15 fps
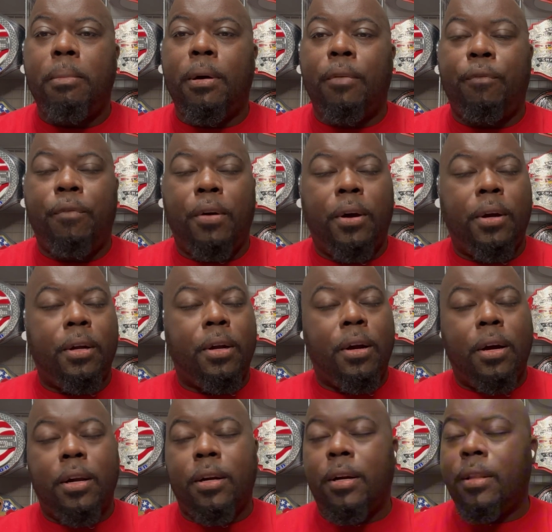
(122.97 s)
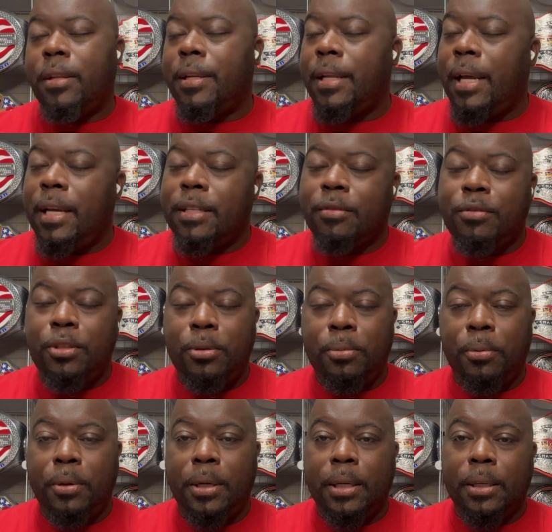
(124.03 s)
But far gone are the days of
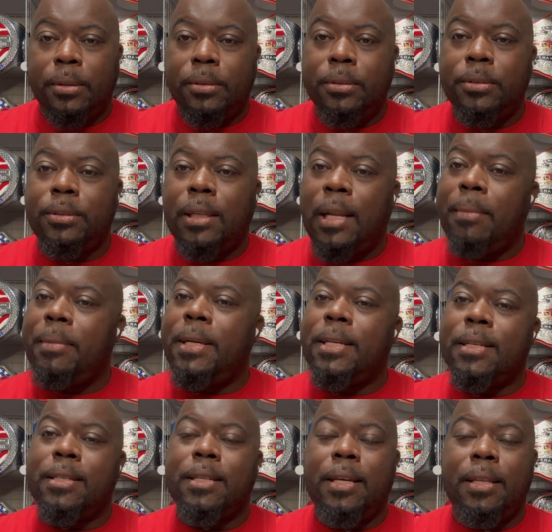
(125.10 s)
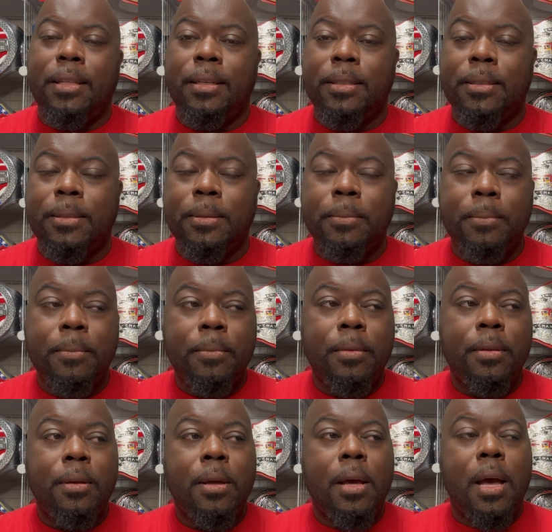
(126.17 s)
2.0. So let me just say this
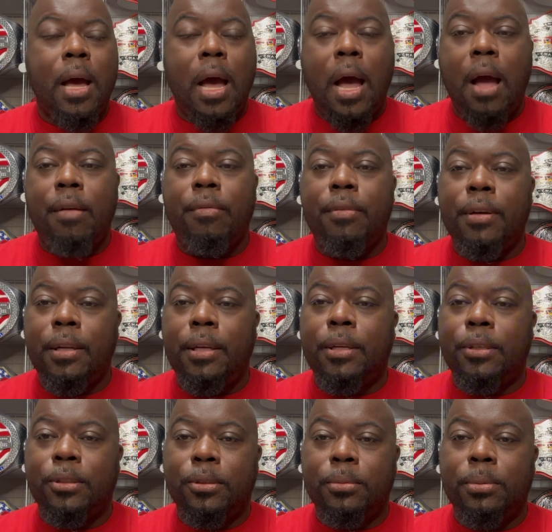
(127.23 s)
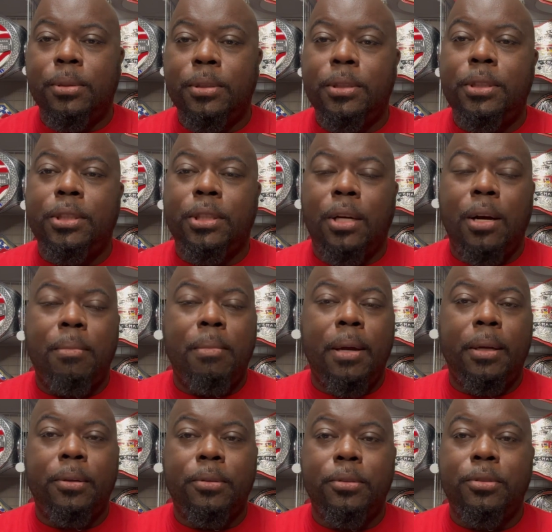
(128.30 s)
I really hope Shawn
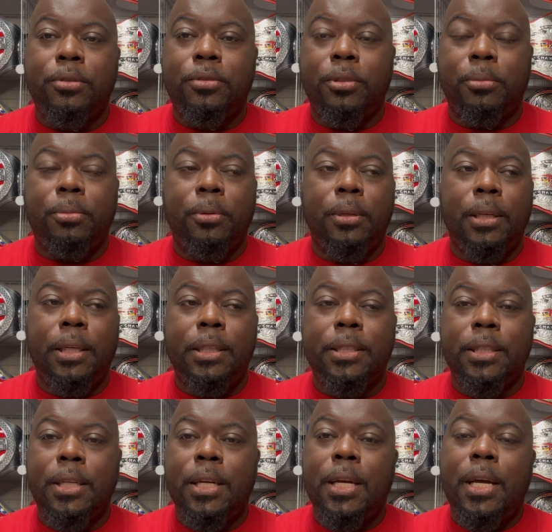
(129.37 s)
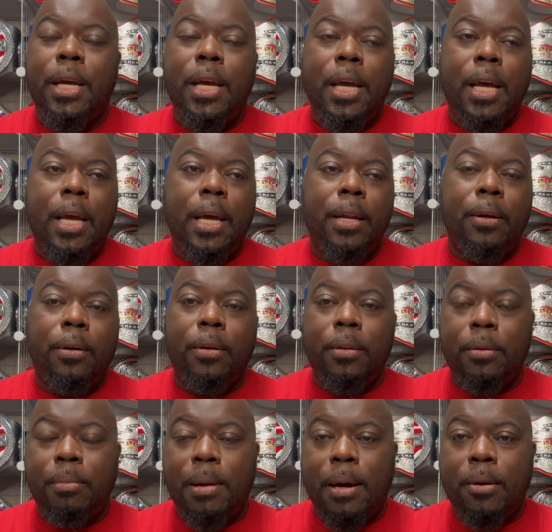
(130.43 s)
Michaels, Triple H, and all
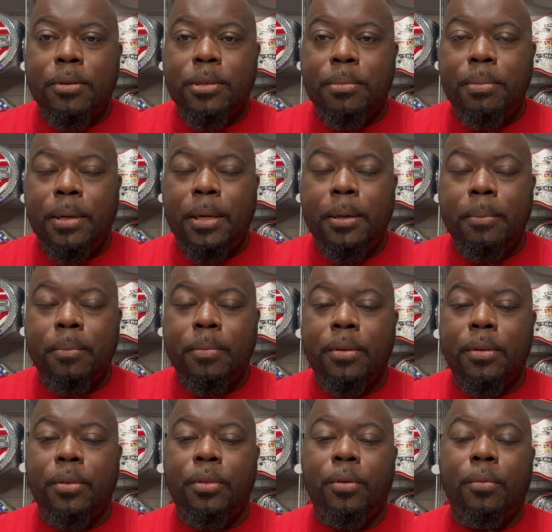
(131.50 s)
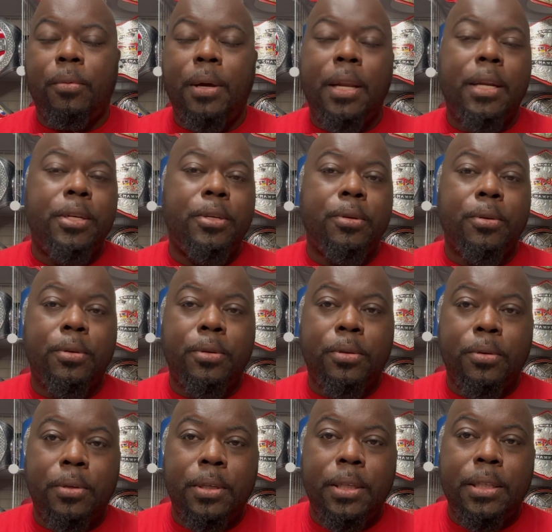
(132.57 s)
the powers to be. The way that you are
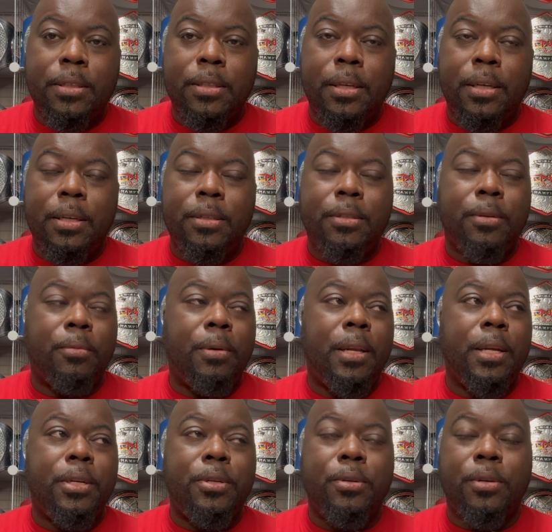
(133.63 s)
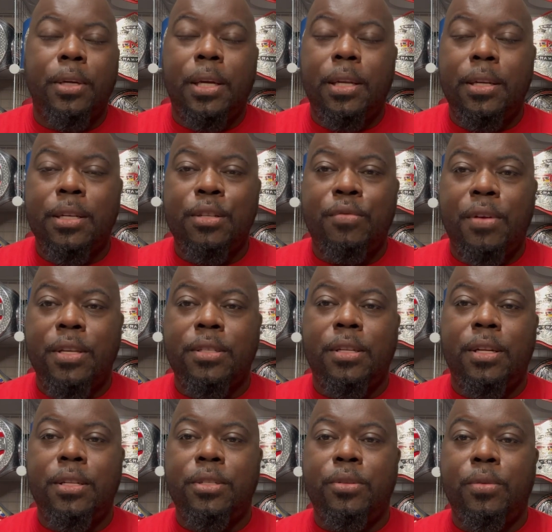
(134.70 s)
doing these things, the way that you are getting us
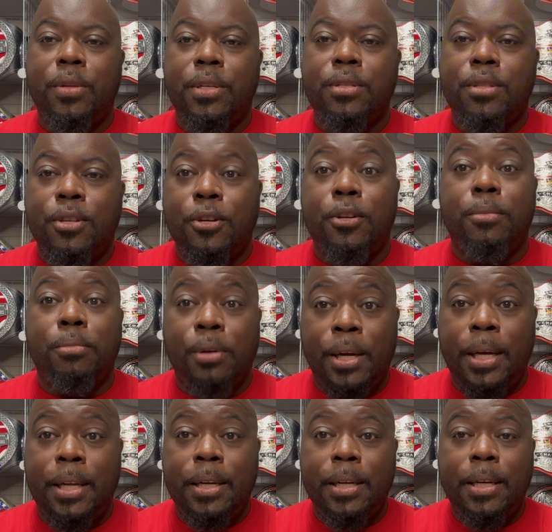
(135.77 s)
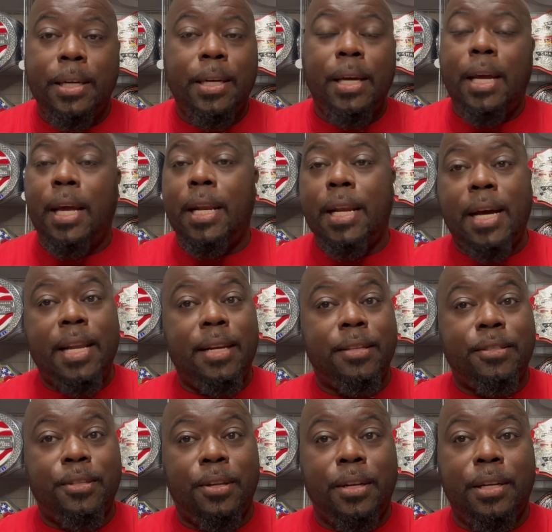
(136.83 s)
vested into this third brand, and not
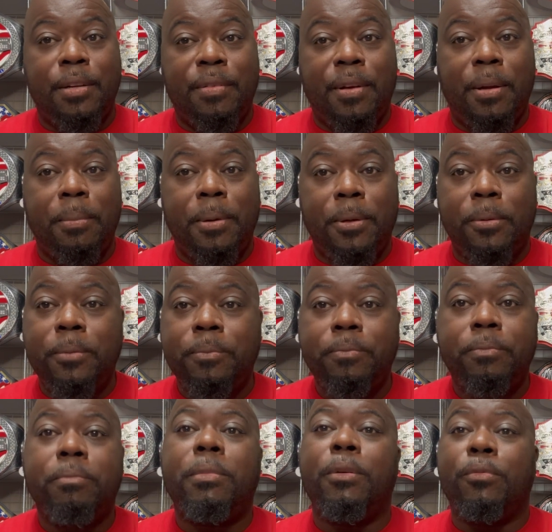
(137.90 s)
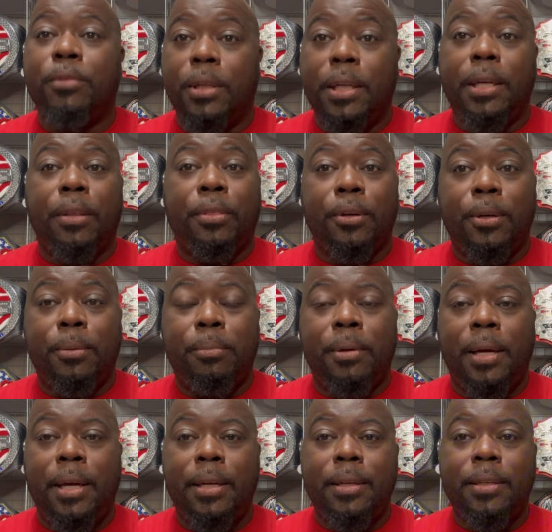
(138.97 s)
necessarily developmental, but really a third
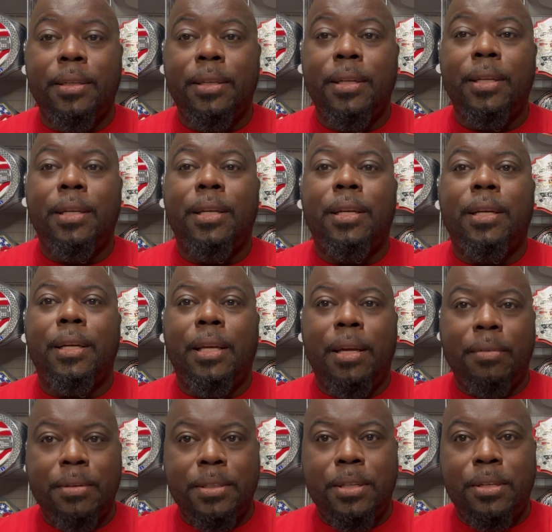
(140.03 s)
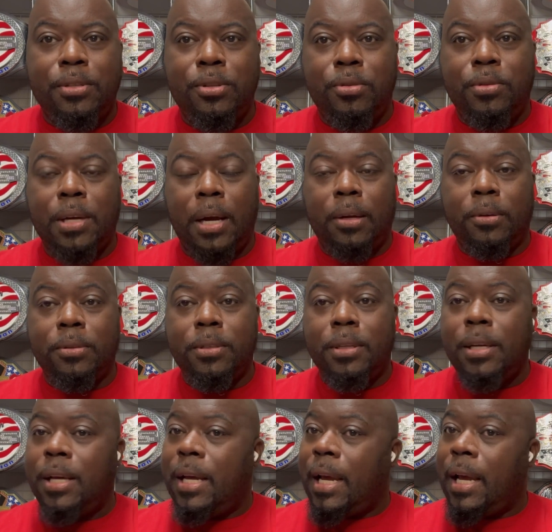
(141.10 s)
brand, give us these new titles.
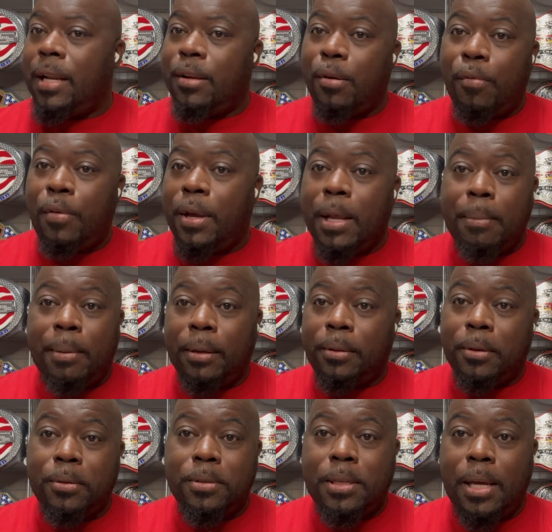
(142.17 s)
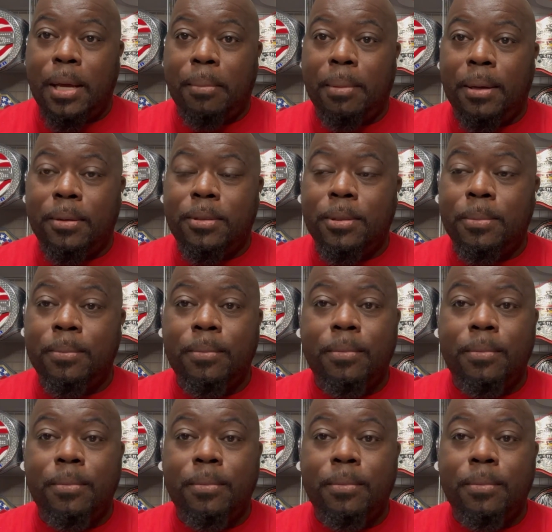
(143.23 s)
And don't forget about those tag belts.